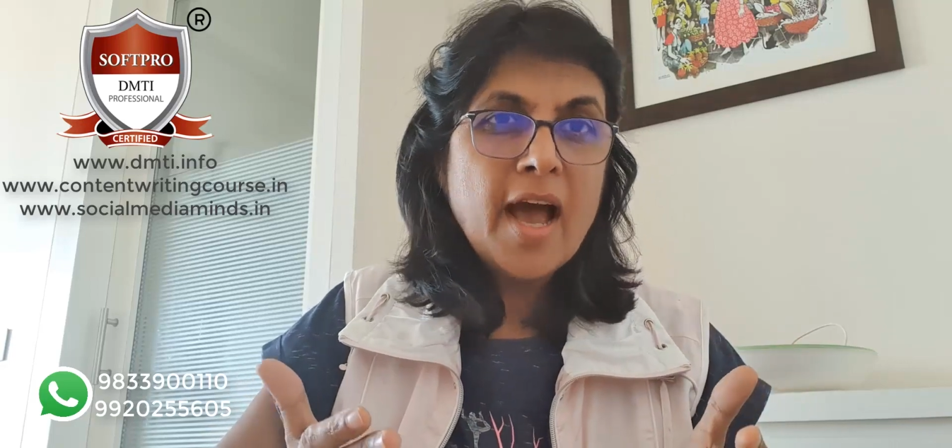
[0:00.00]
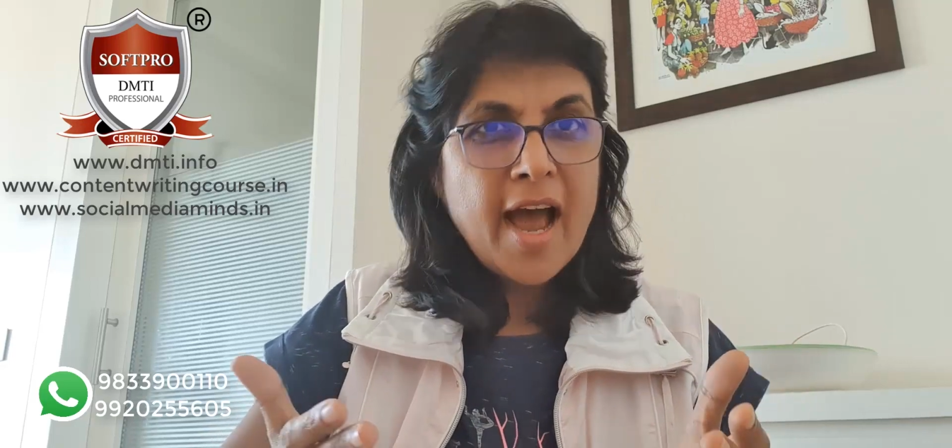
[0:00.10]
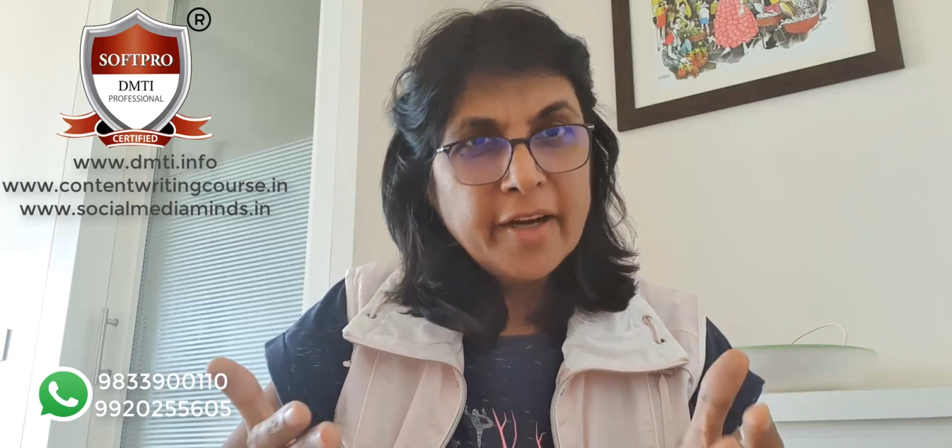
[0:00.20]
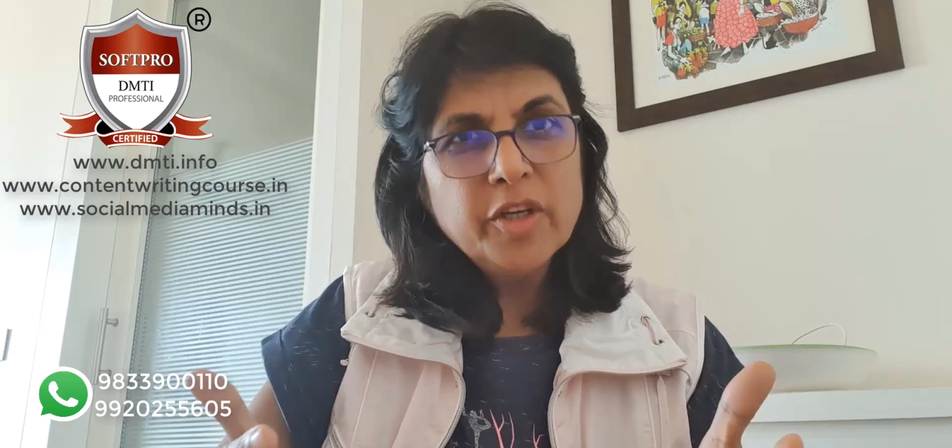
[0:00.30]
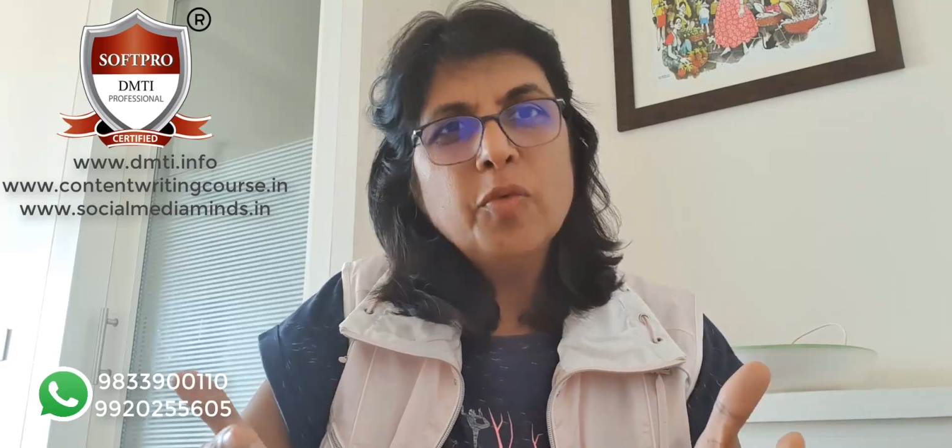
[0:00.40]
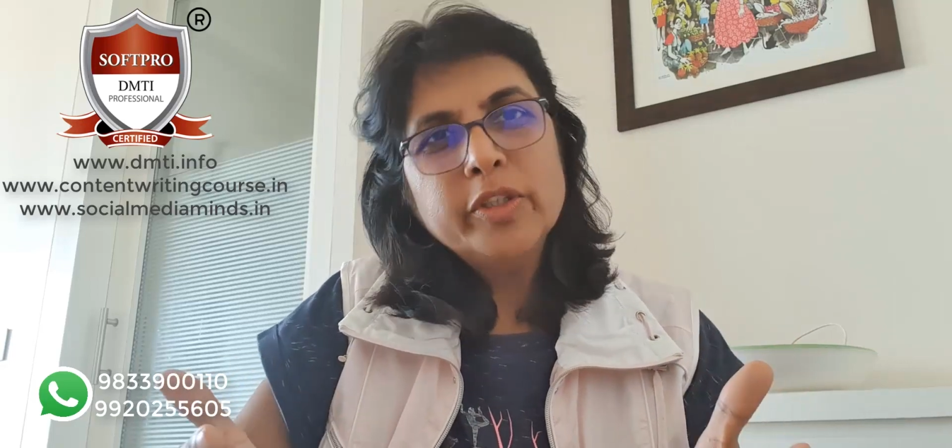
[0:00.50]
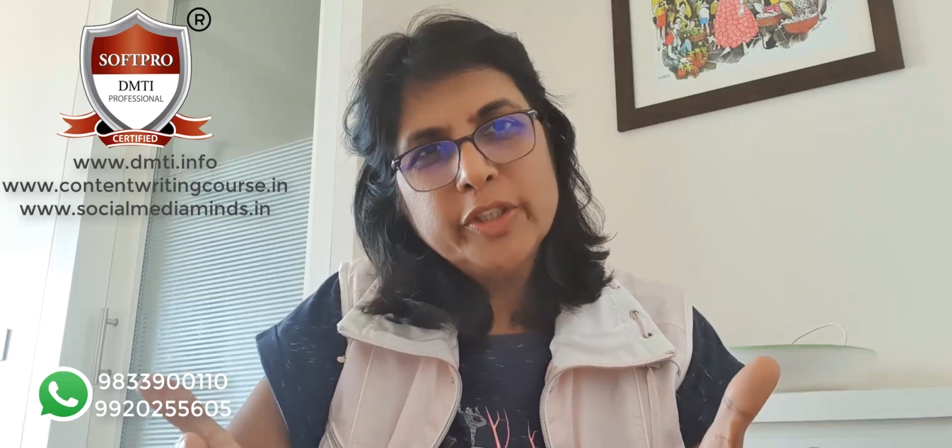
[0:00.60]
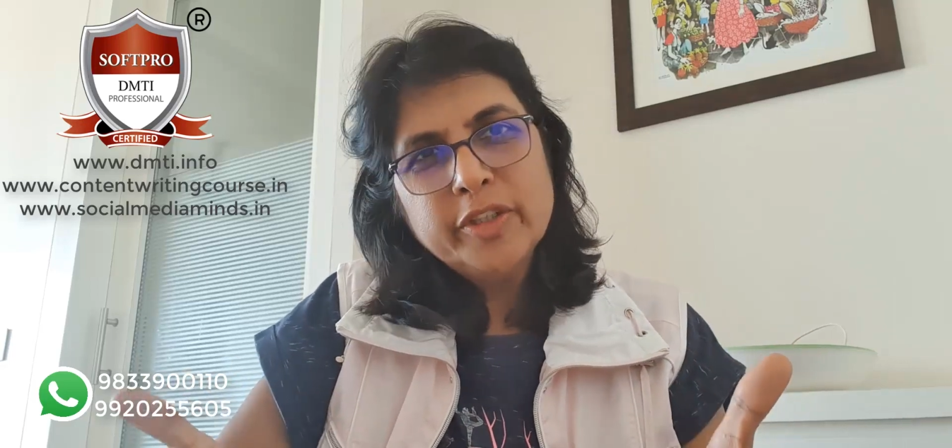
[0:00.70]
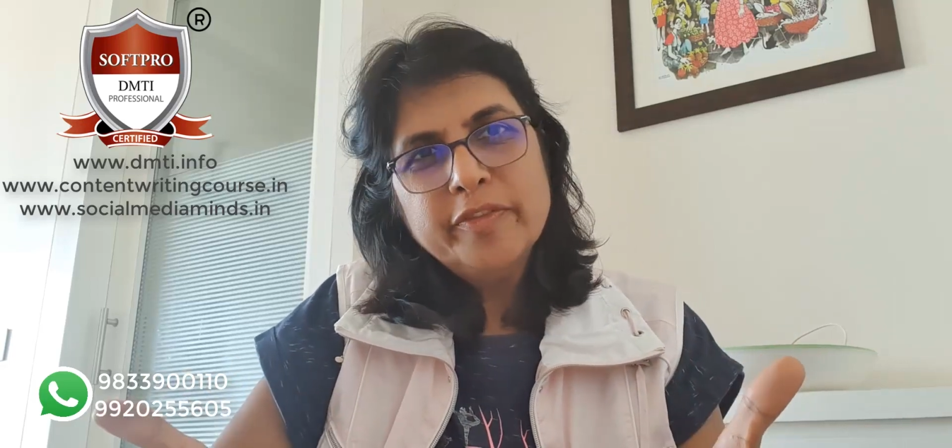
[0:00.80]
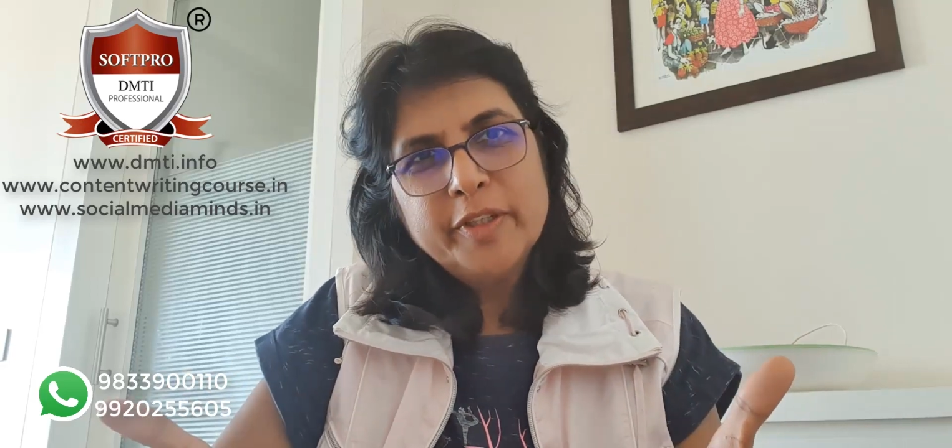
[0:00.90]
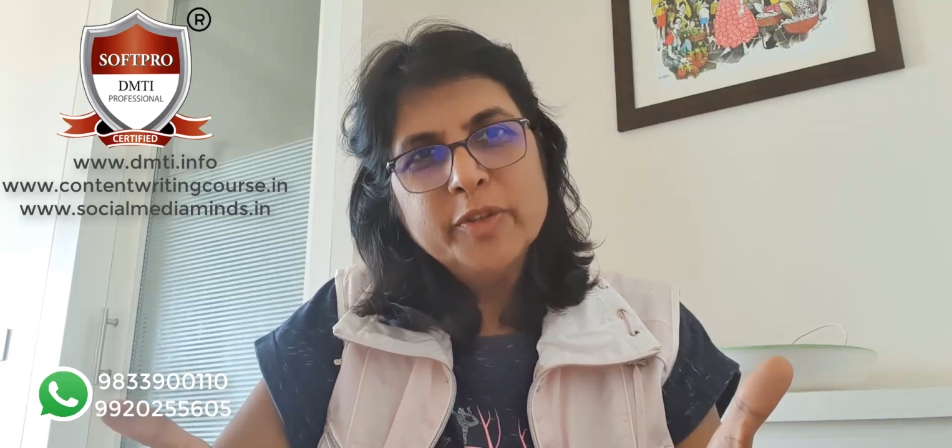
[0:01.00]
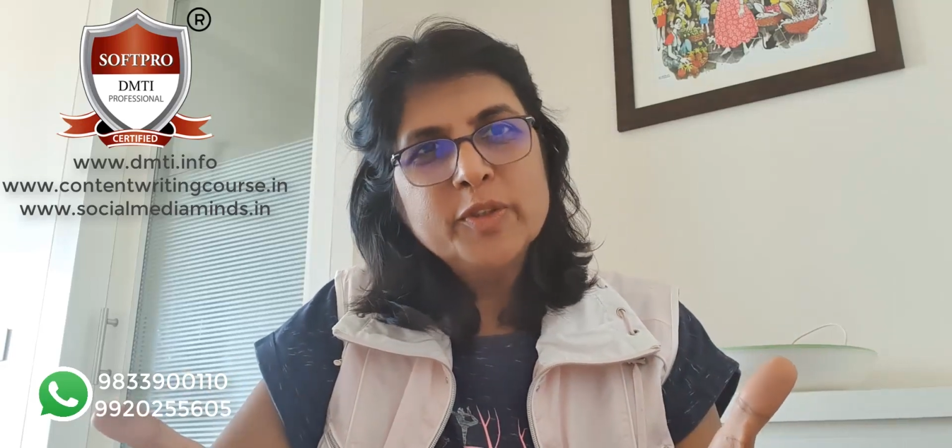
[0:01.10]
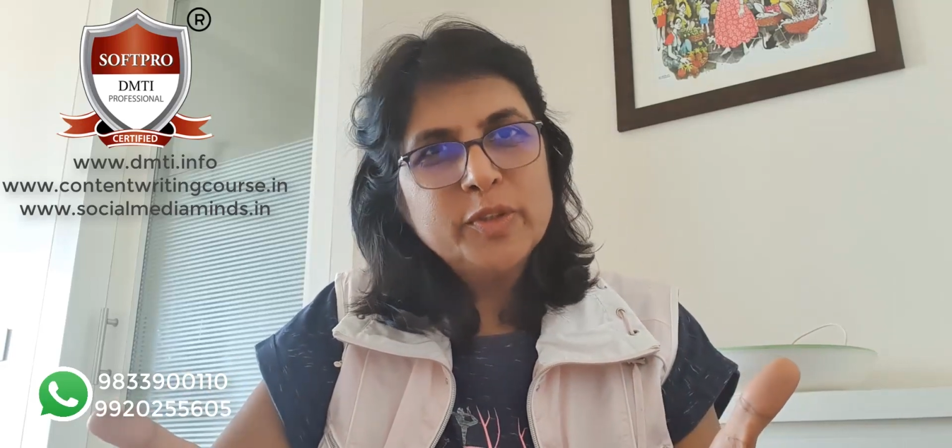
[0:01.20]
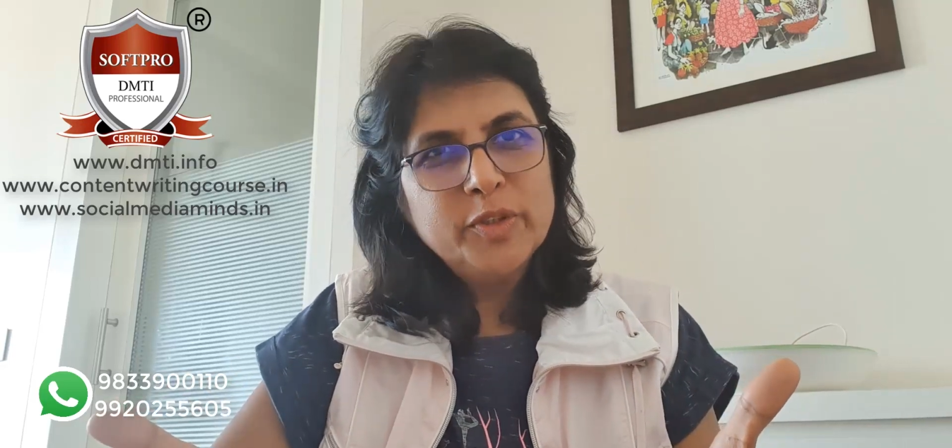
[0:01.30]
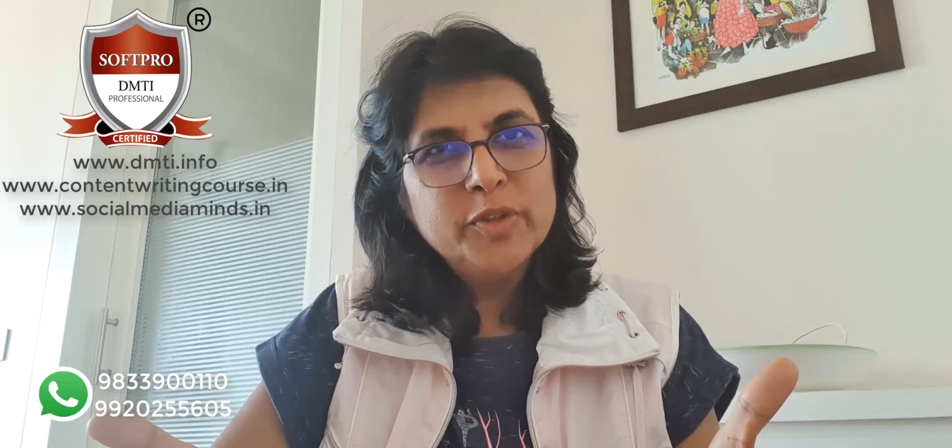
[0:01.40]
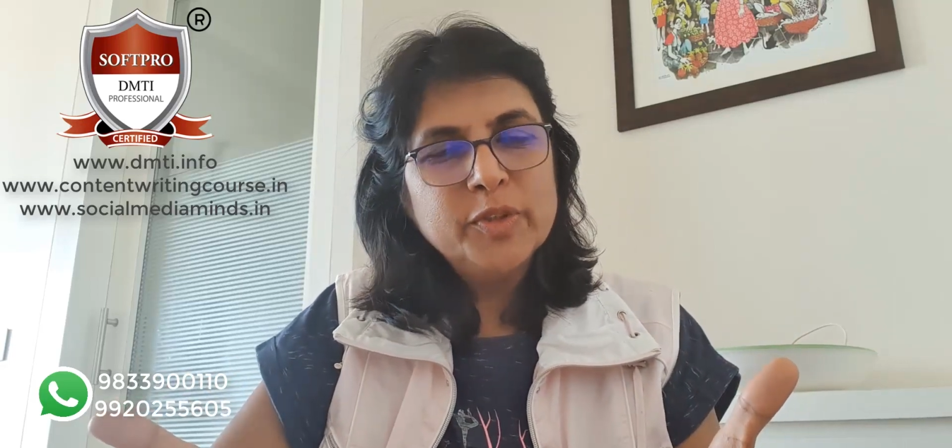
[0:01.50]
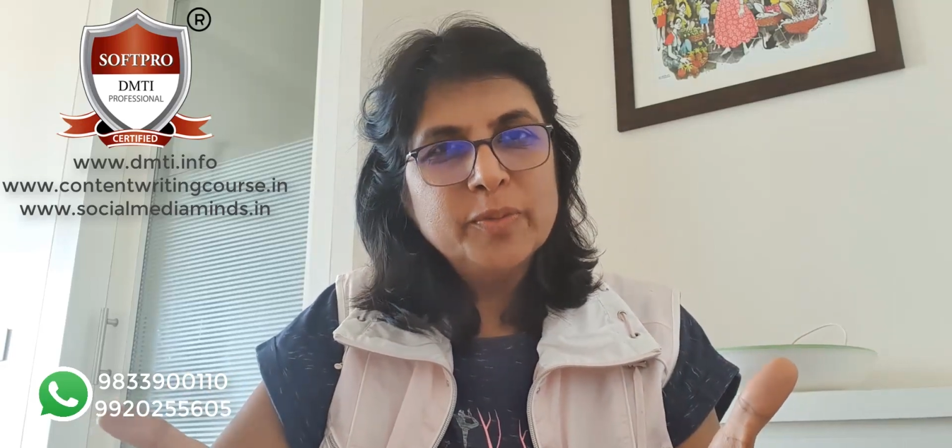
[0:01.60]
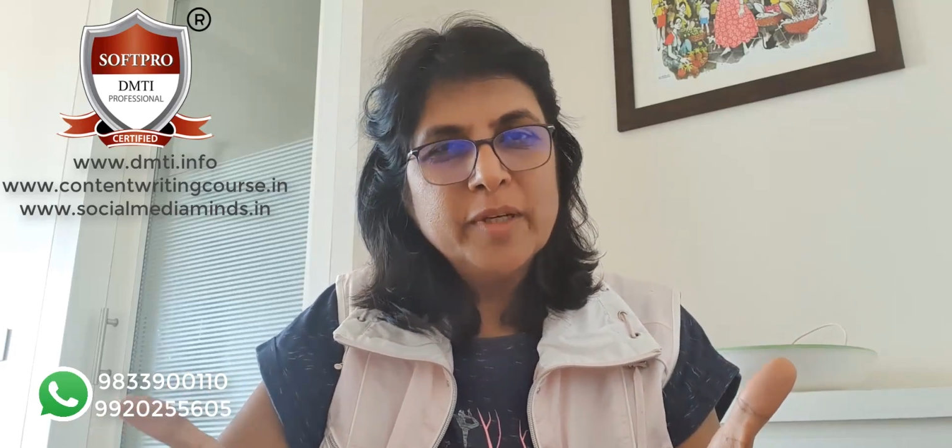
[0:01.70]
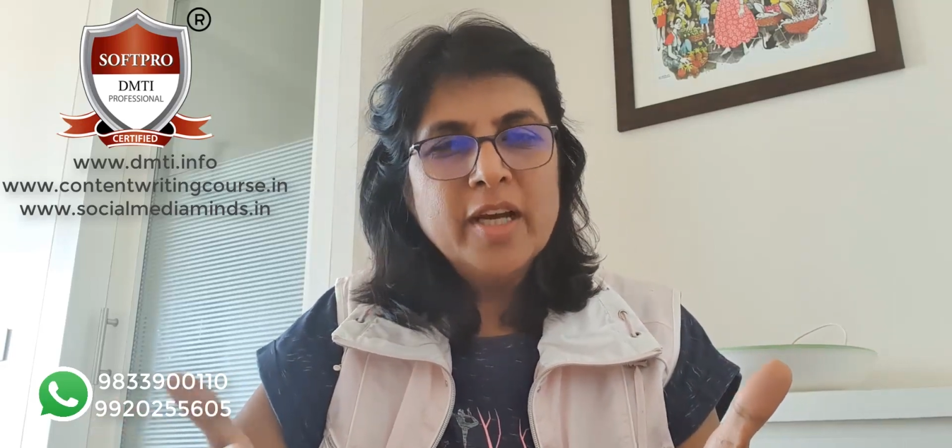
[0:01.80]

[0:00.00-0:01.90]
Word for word: and you're watching your videos on YouTube.